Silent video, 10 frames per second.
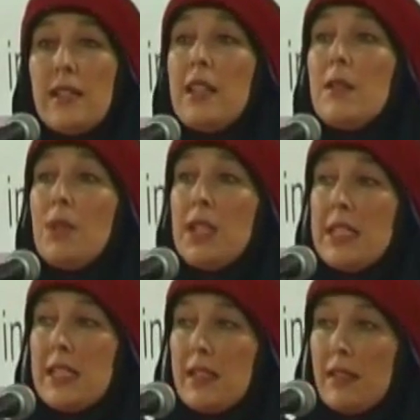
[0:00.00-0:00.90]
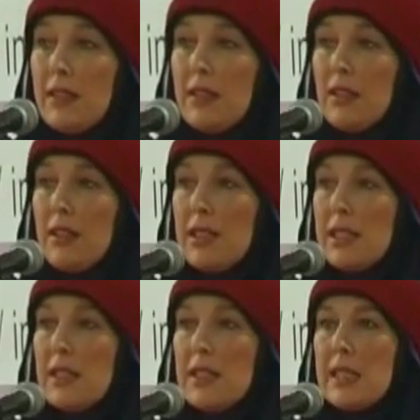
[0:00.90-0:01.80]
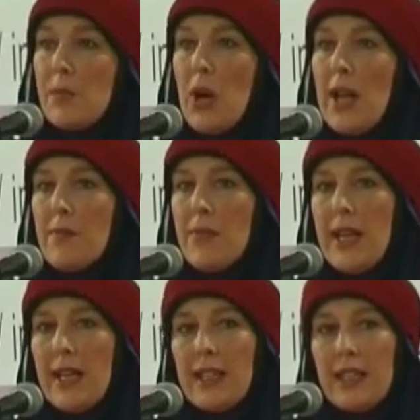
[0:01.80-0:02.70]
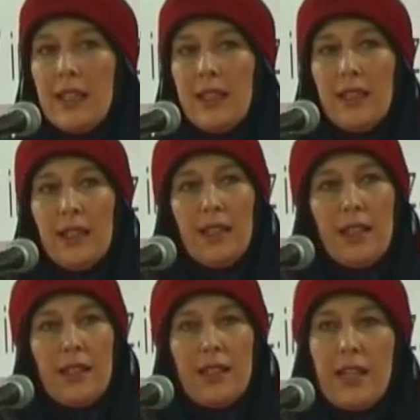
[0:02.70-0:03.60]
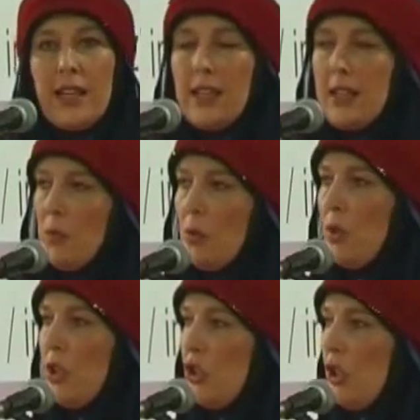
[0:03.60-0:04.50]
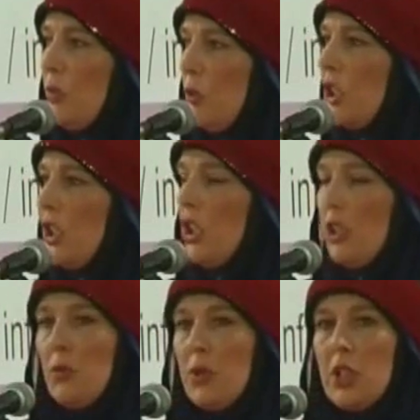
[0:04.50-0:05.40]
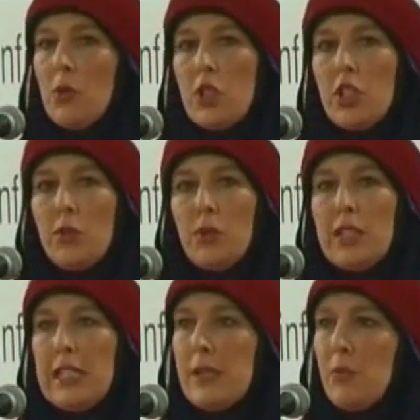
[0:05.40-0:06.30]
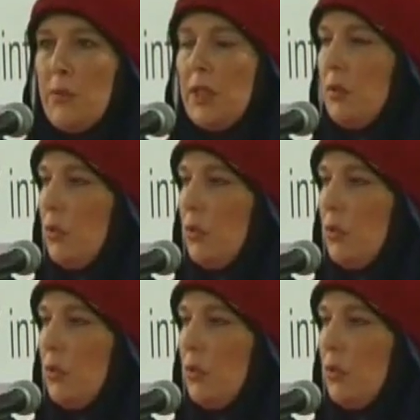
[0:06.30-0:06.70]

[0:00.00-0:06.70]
And the police sprang back, and they were wondering, what on earth are we going to do with these women?